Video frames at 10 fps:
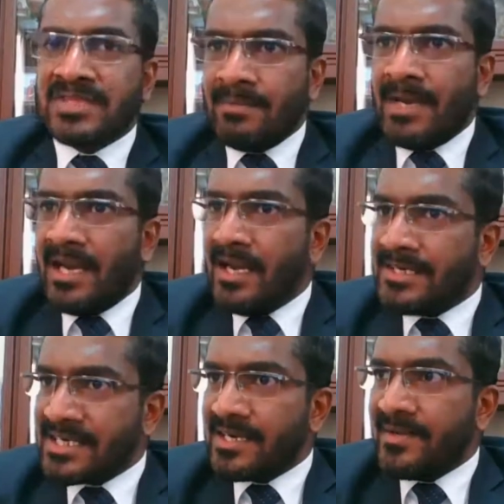3
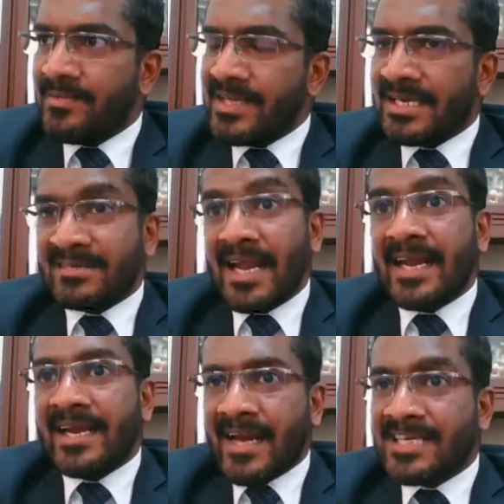milliliter it is
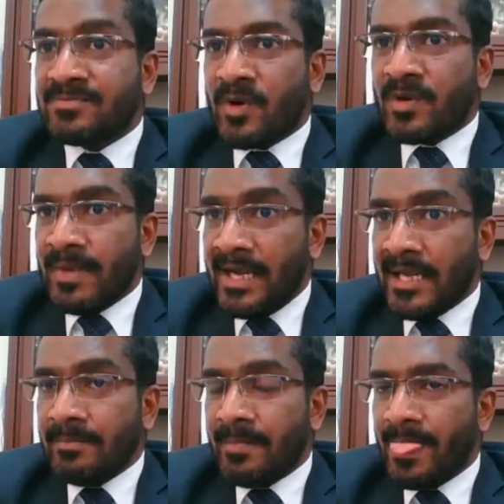like a transport
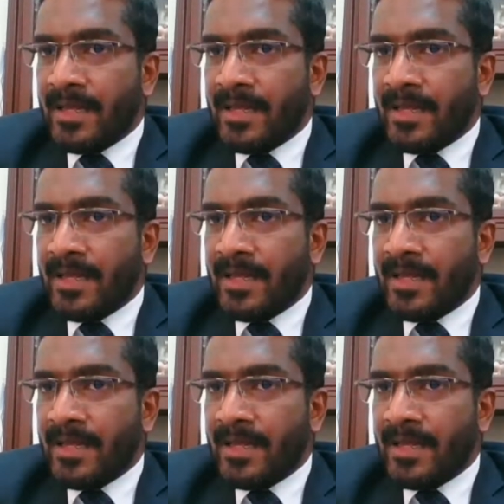medium